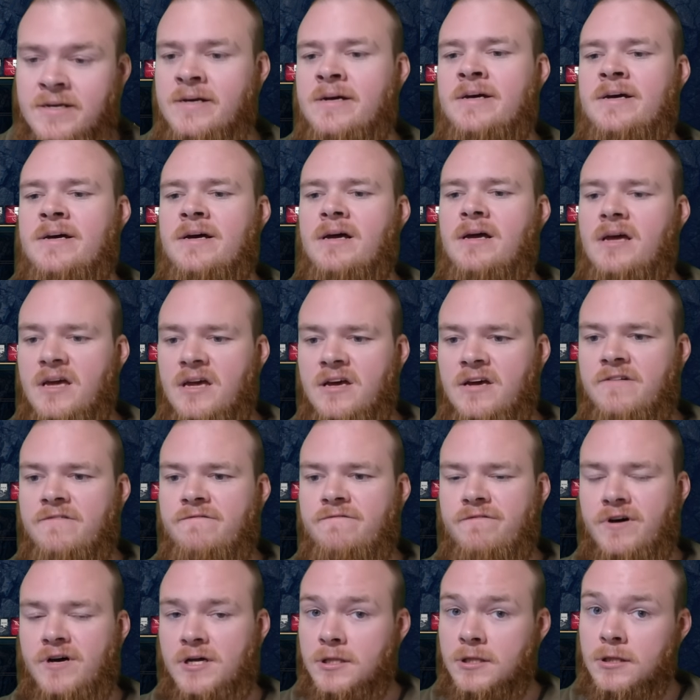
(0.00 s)
if,
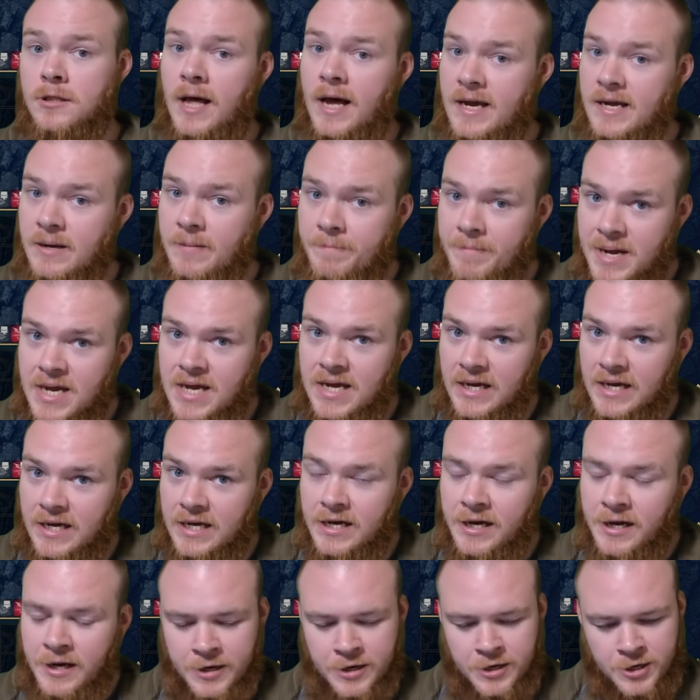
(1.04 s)
like me,
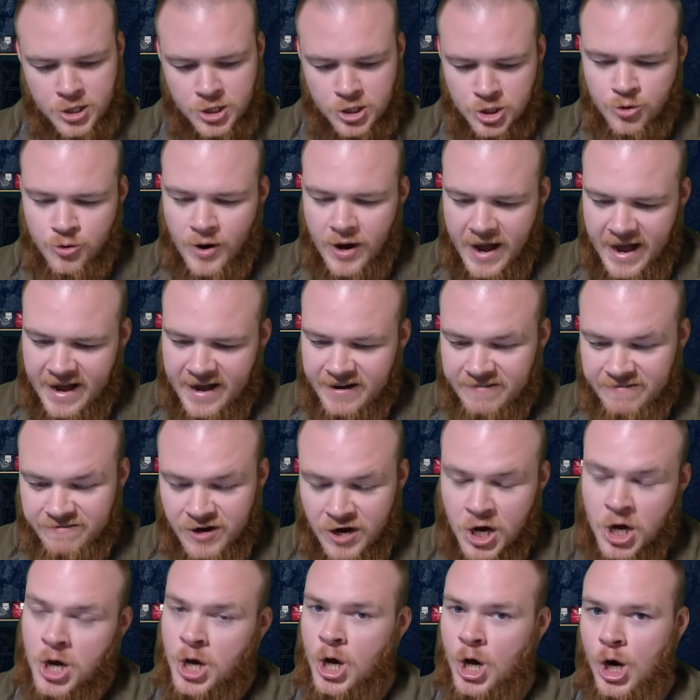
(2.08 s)
you have
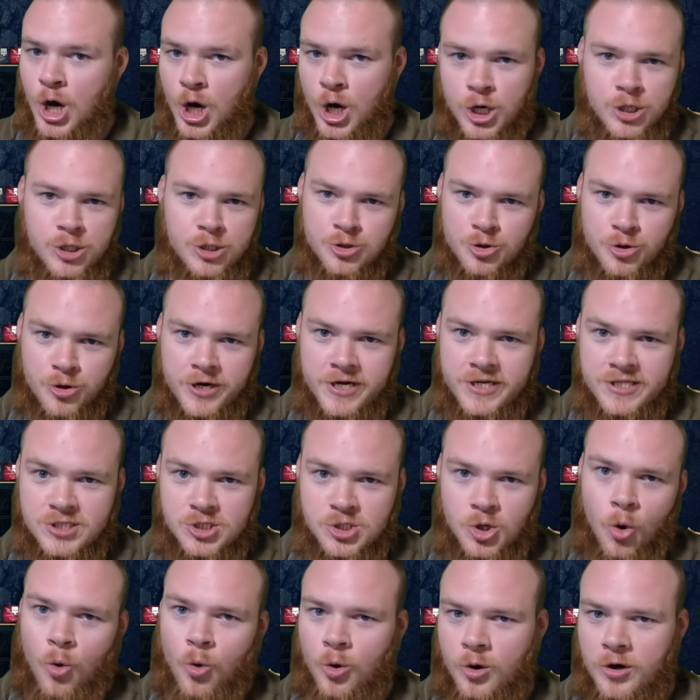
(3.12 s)
hundreds
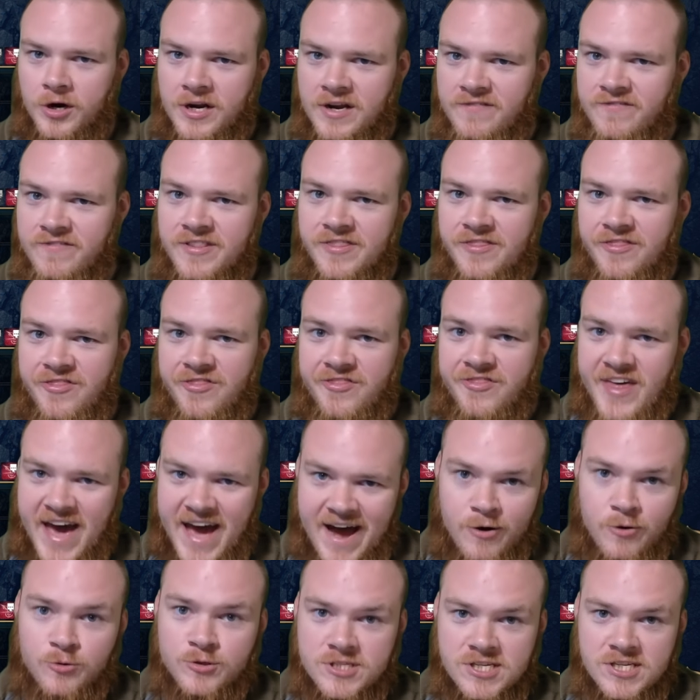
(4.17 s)
or even
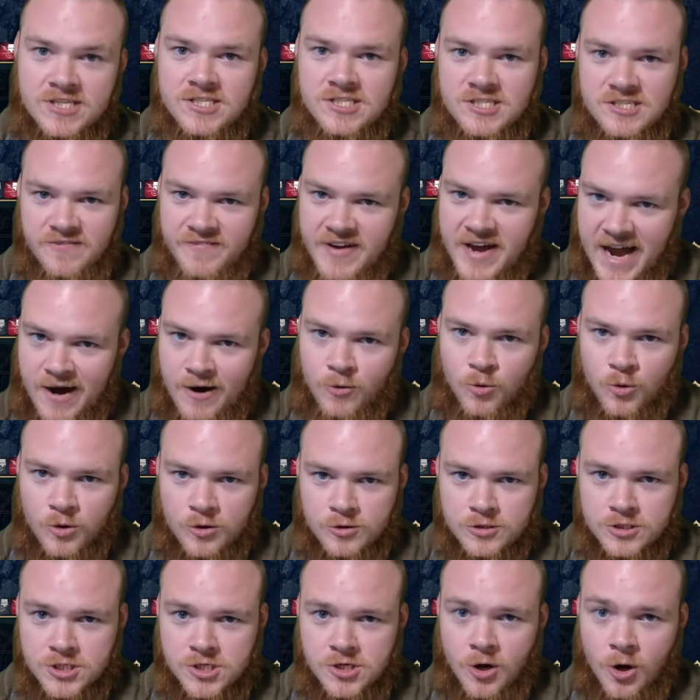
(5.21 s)
thousands of
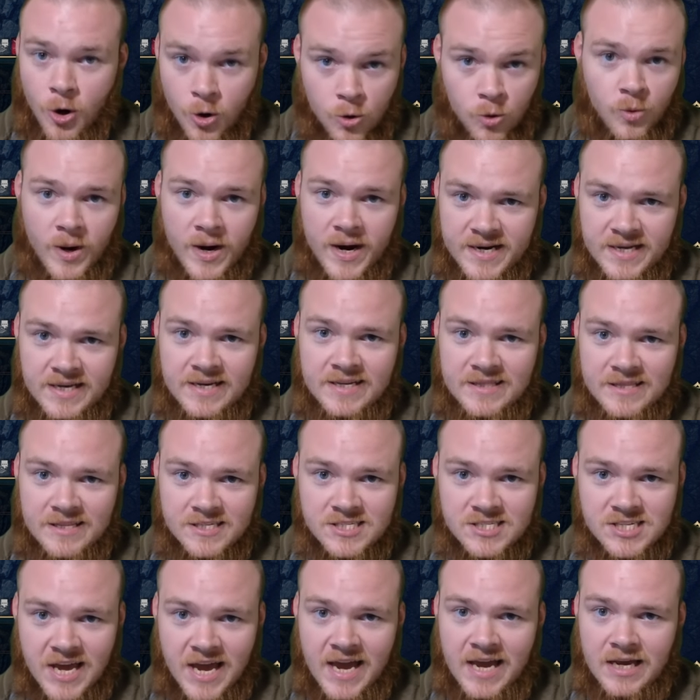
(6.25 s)
hours already in this
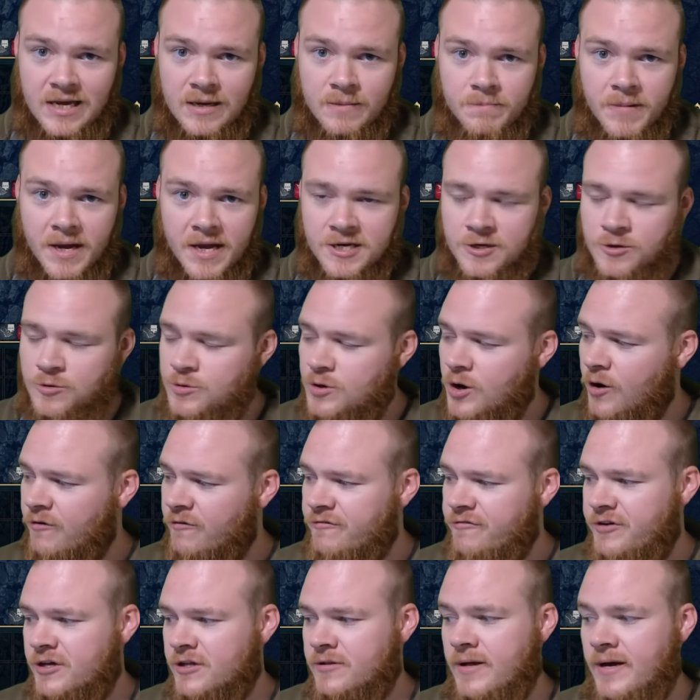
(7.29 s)
game and you don't
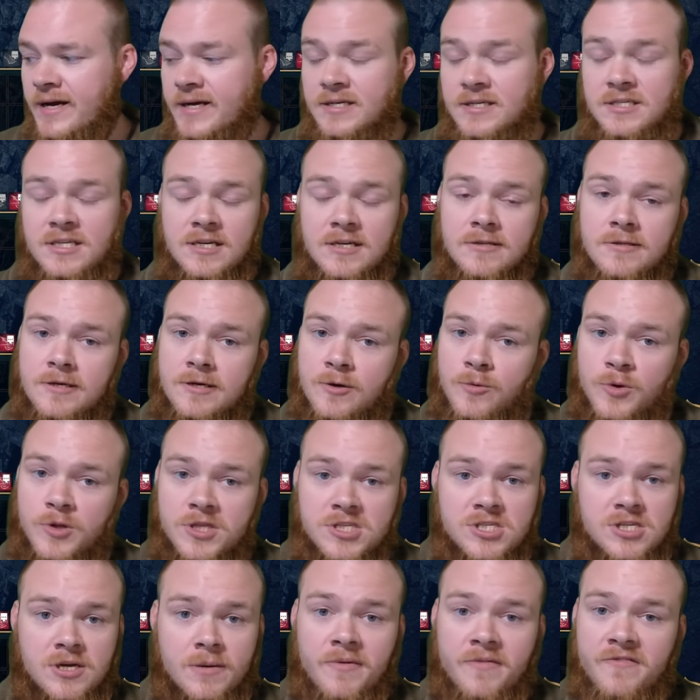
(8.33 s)
feel like dealing with
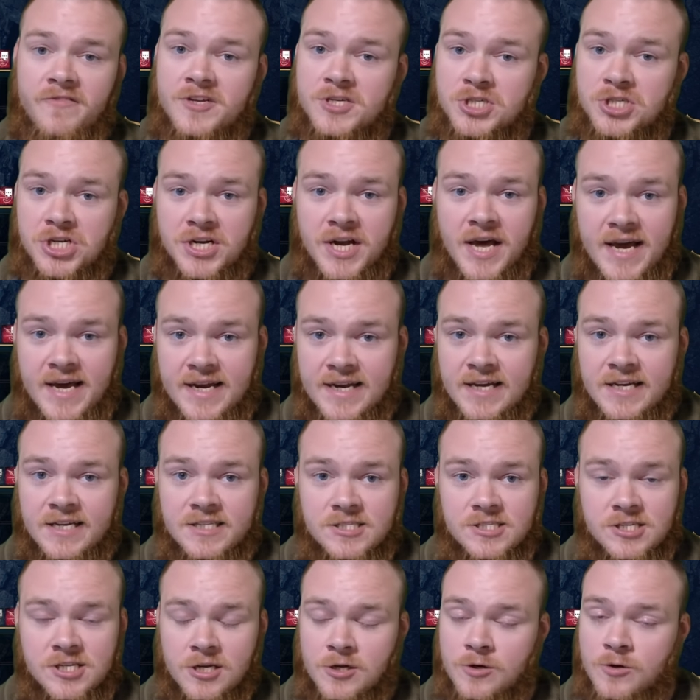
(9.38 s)
some of the shenanigans
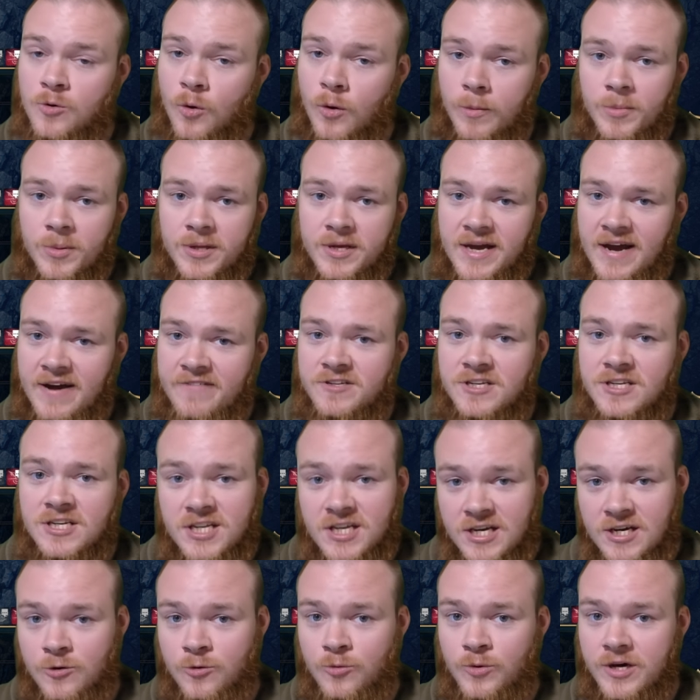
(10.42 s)
that you normally have to
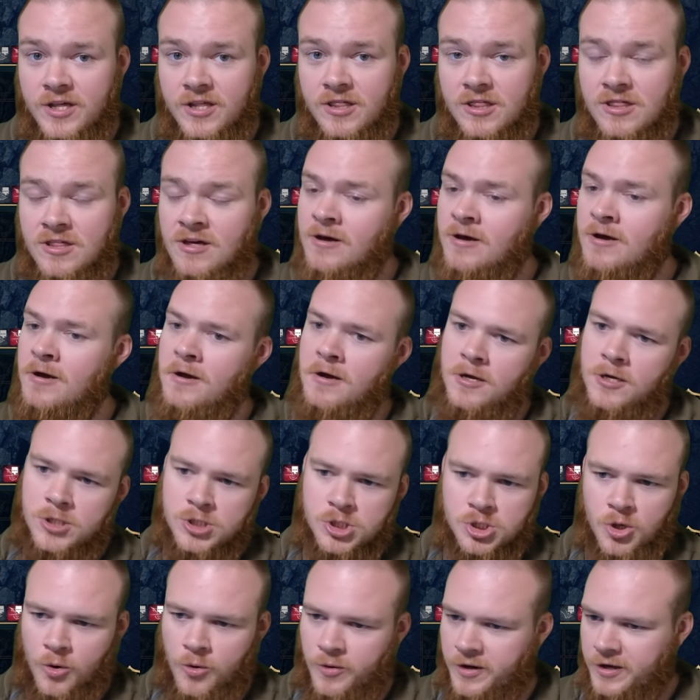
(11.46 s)
deal with
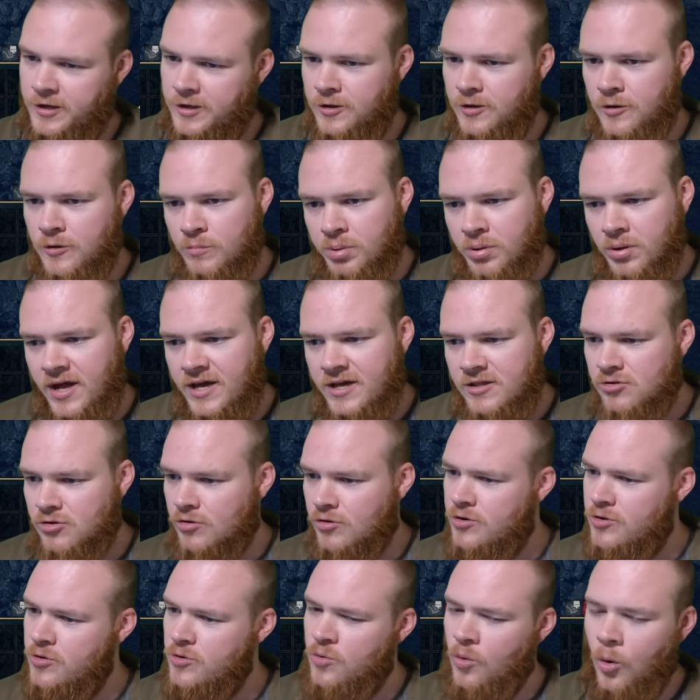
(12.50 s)
starting a new
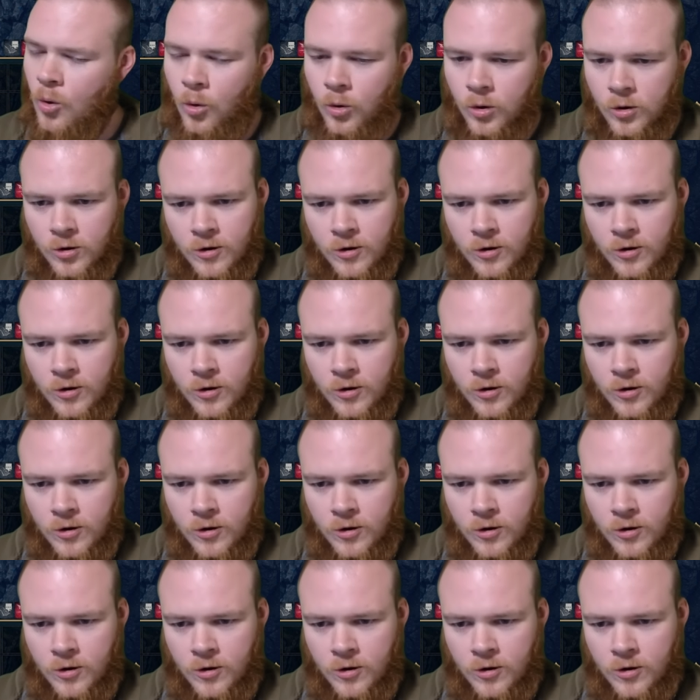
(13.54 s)
playthrough, or